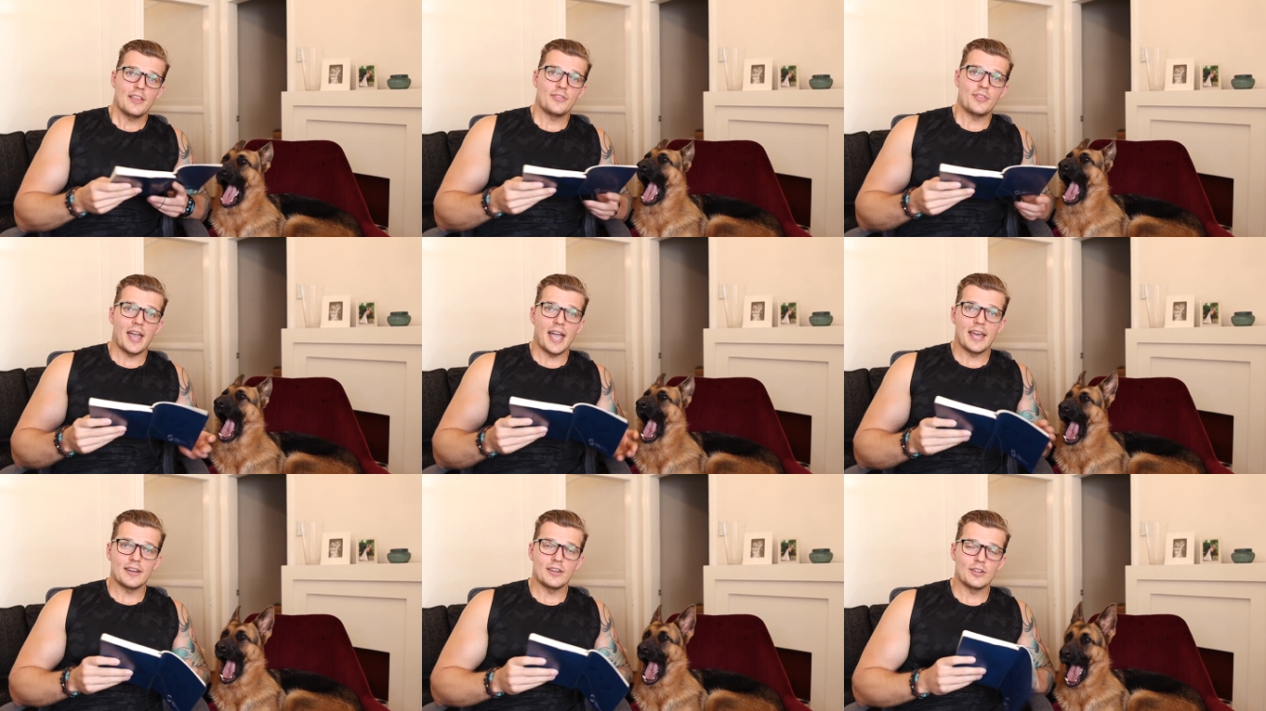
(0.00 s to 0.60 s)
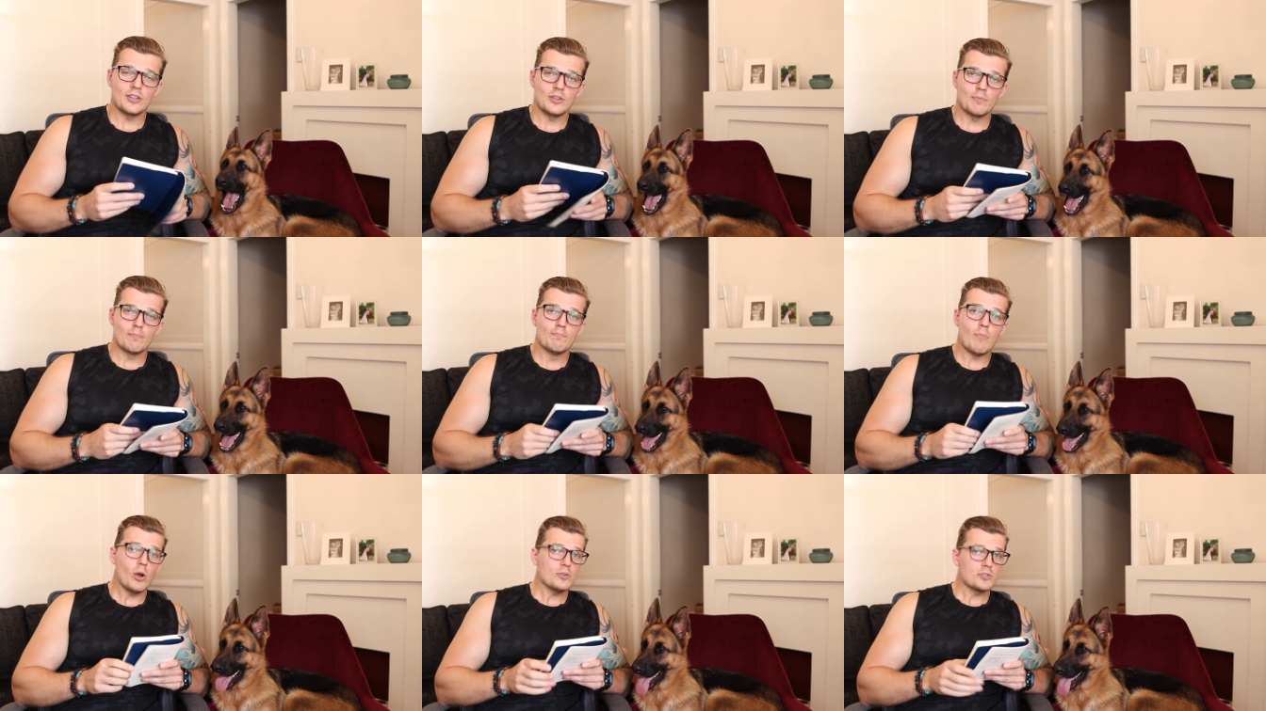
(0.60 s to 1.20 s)
that
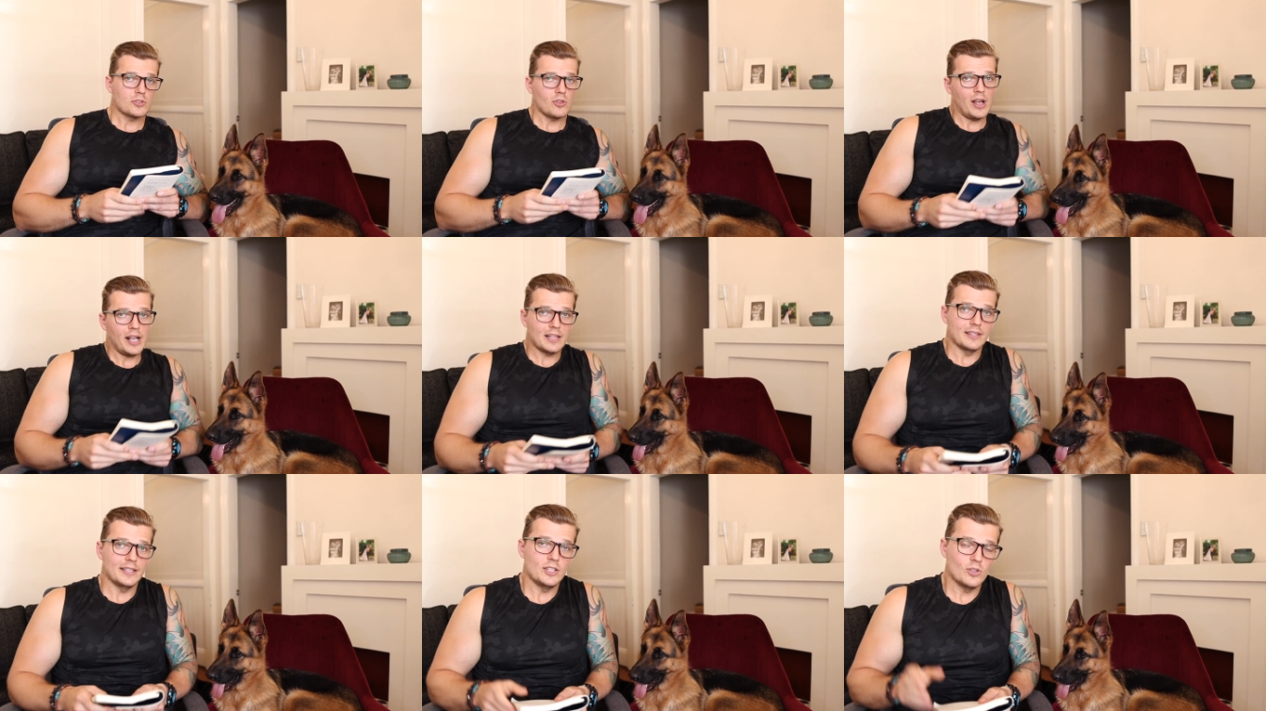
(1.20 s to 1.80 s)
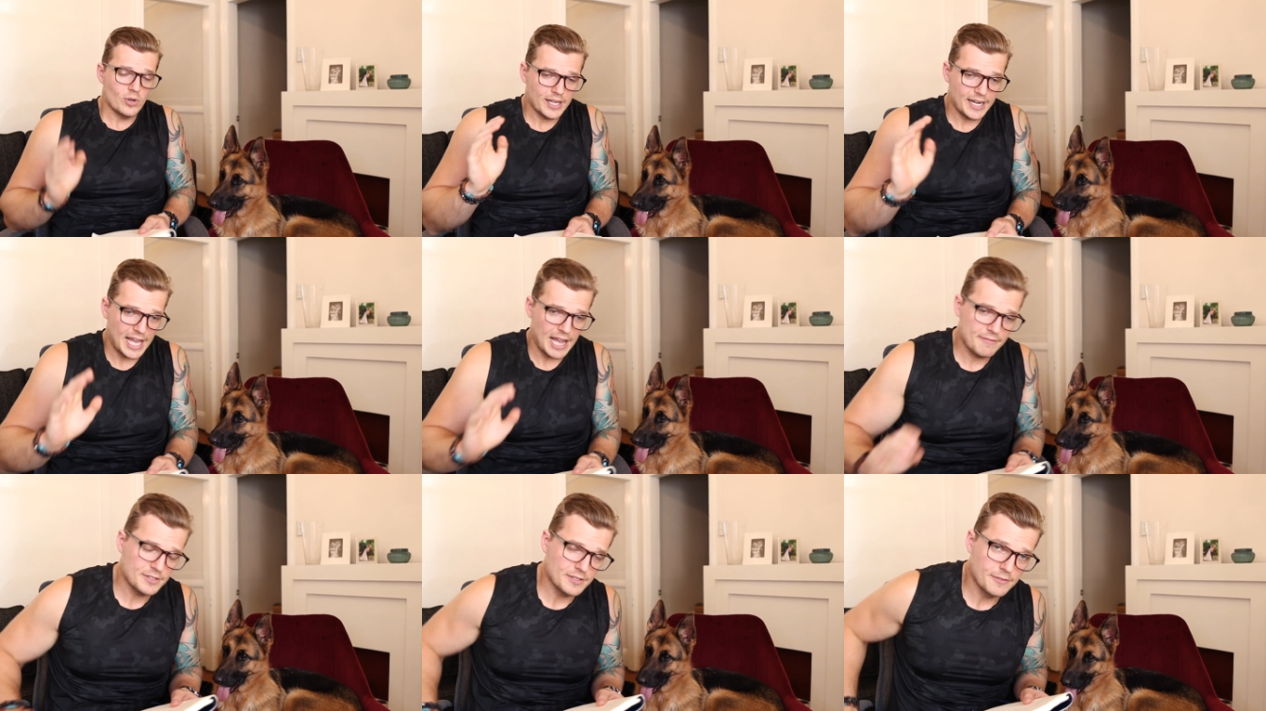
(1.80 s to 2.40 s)
most likely you're going to
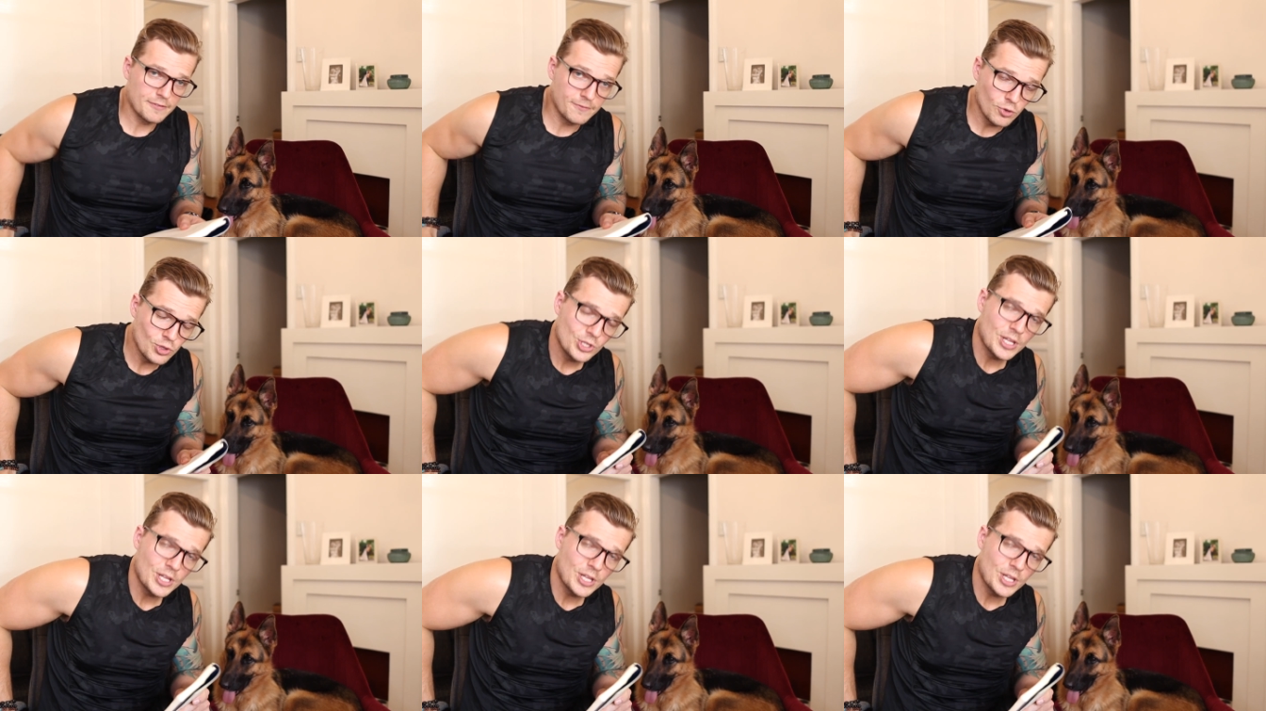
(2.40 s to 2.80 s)
have to foot